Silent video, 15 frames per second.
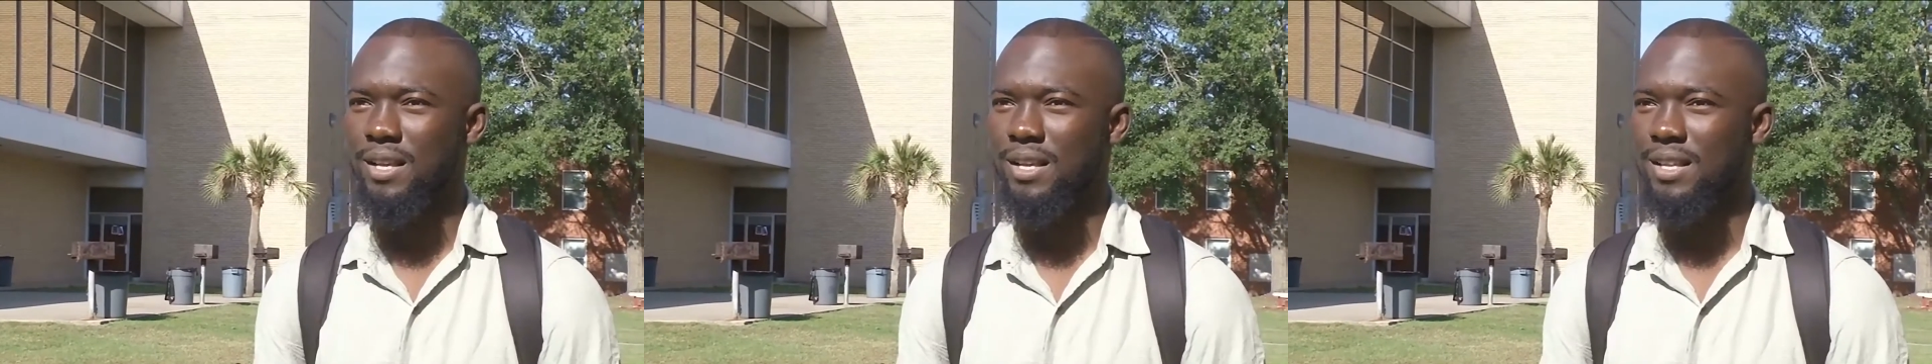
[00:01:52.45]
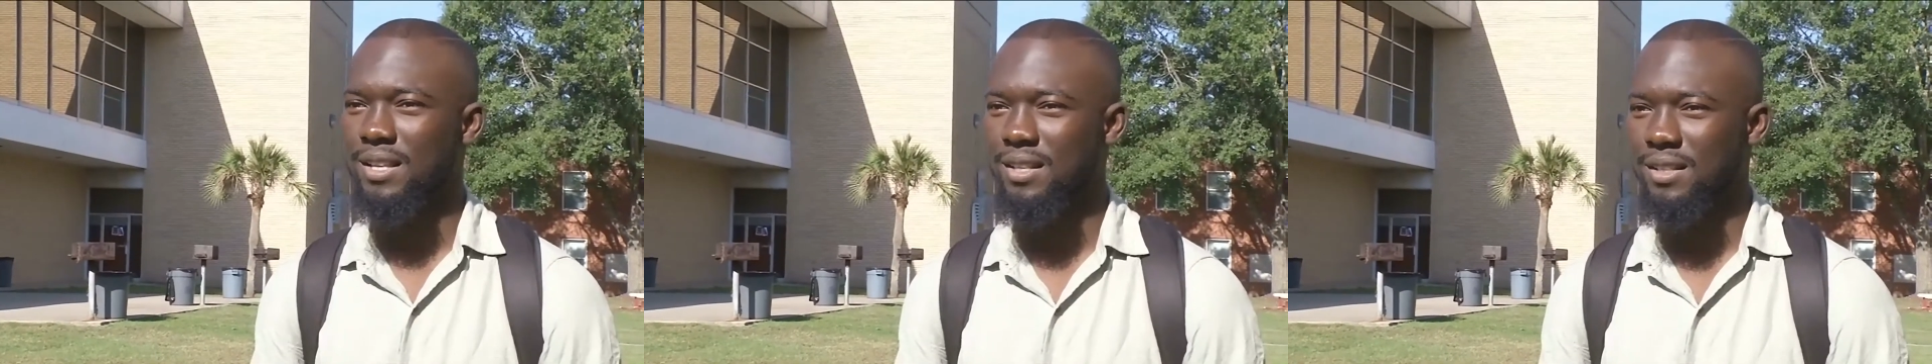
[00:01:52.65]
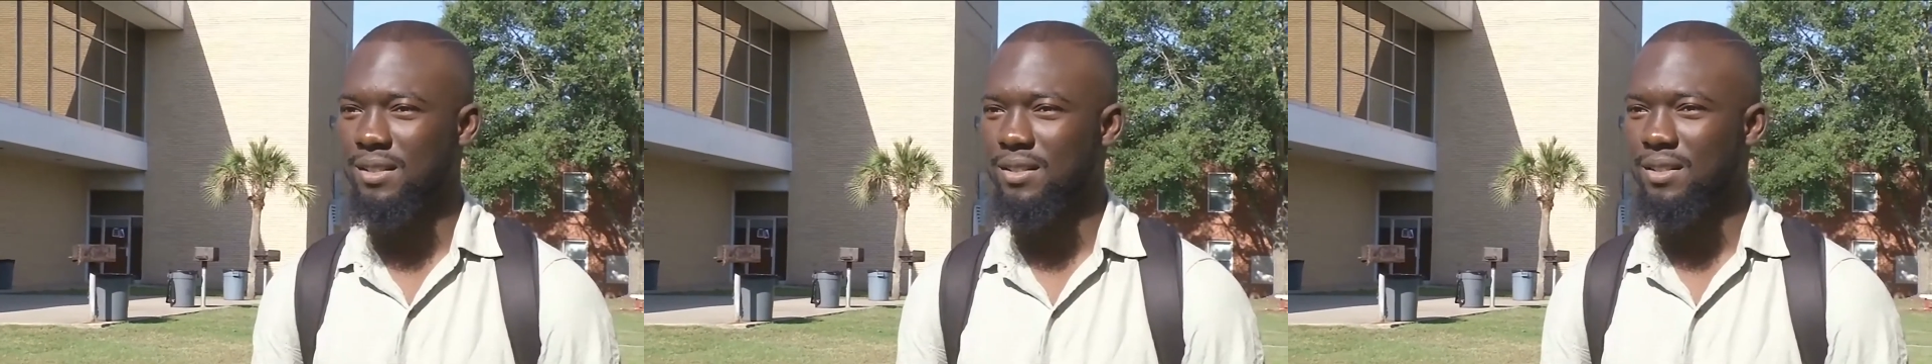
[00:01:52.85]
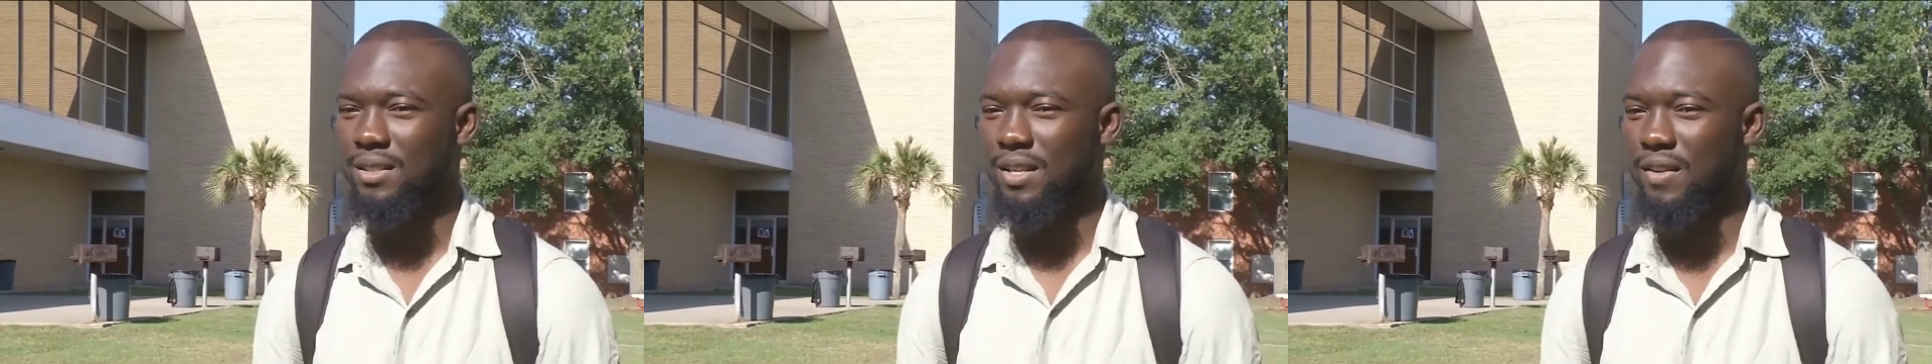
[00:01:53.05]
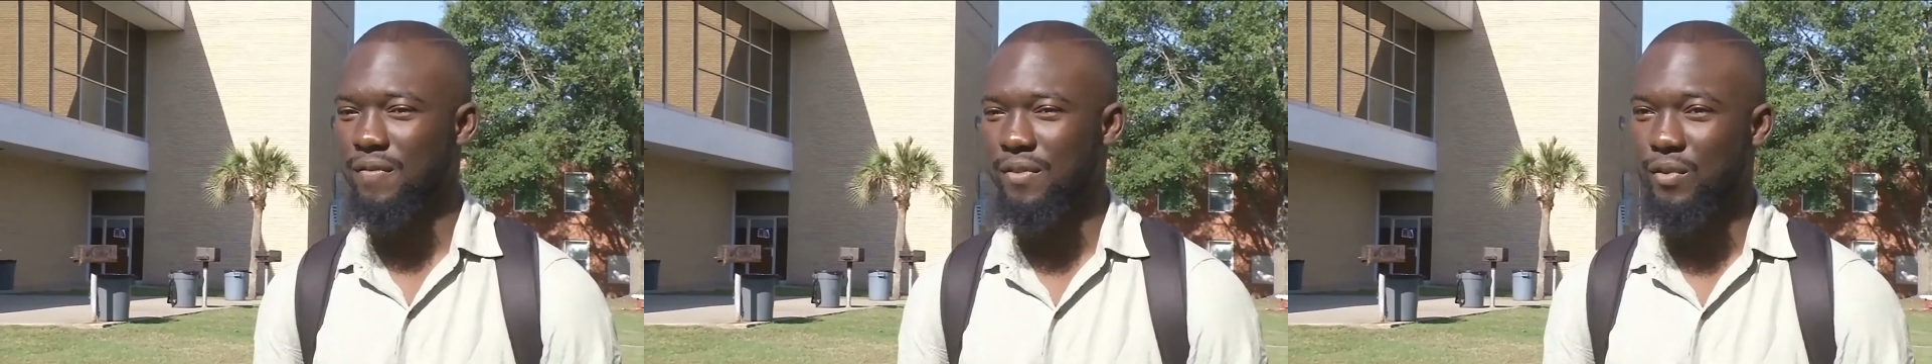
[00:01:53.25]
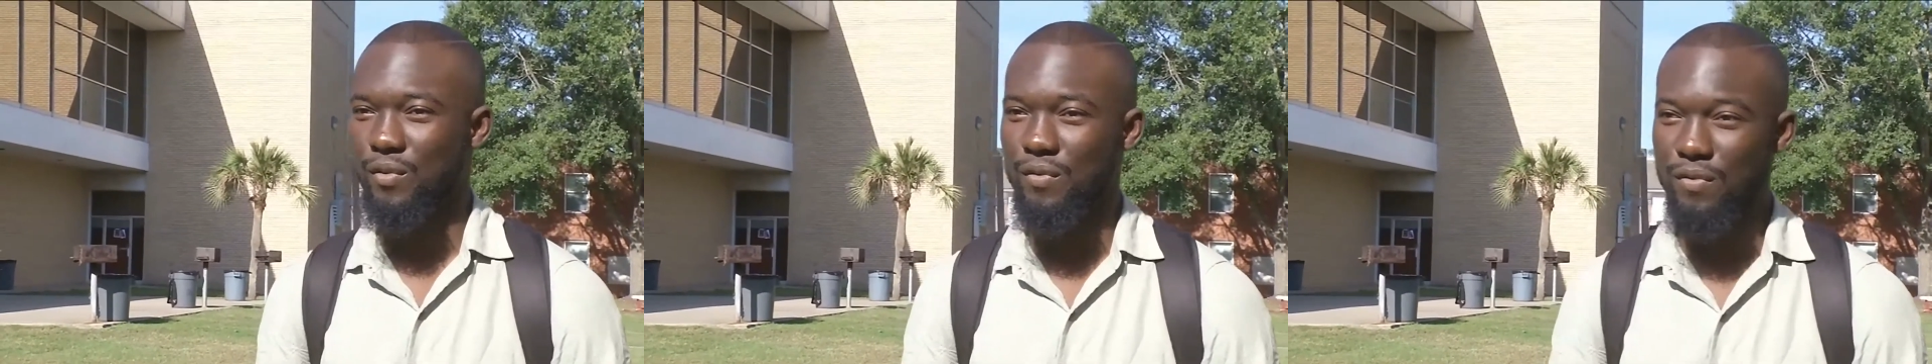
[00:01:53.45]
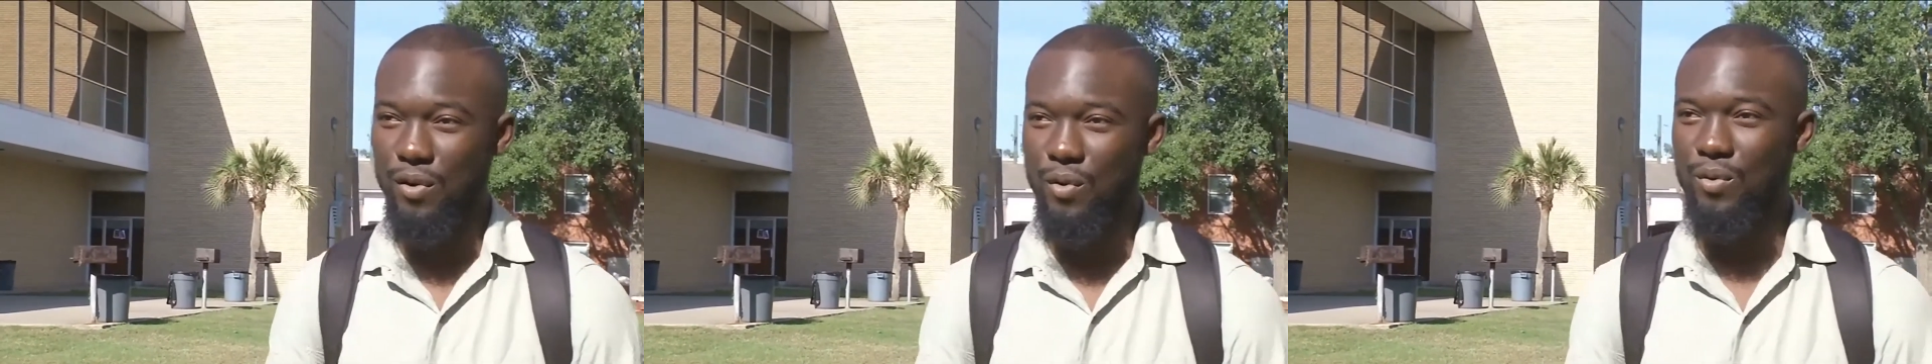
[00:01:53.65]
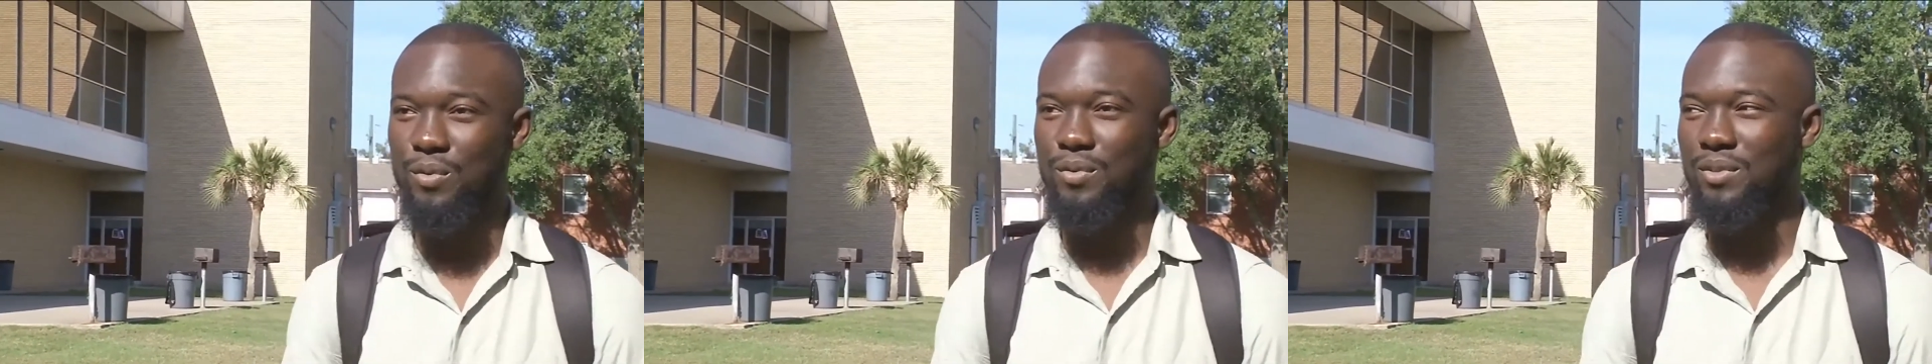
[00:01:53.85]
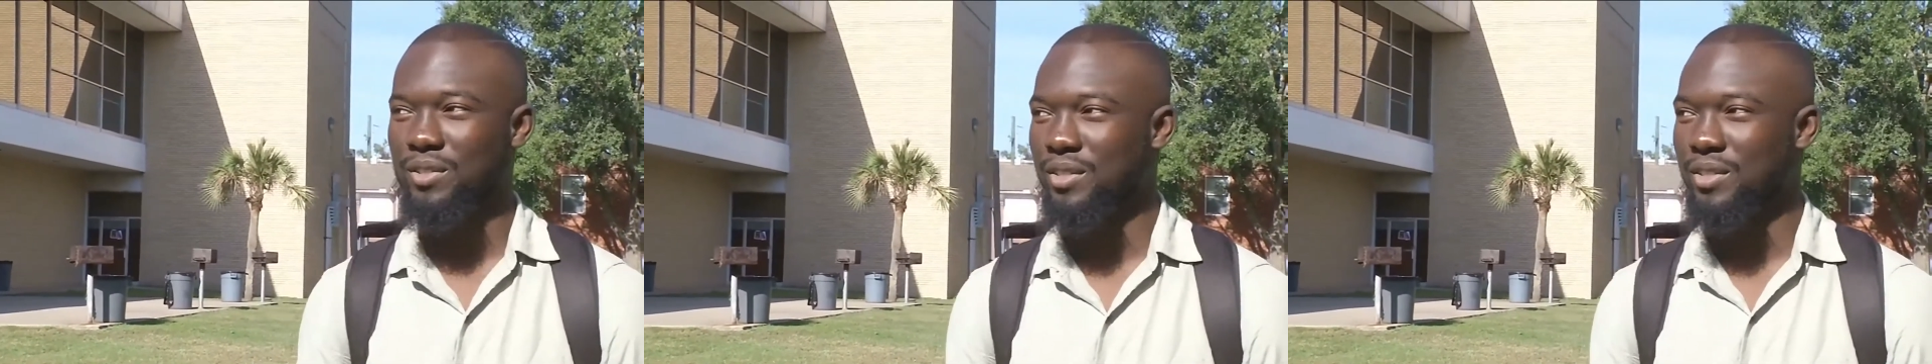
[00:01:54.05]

and if you vote,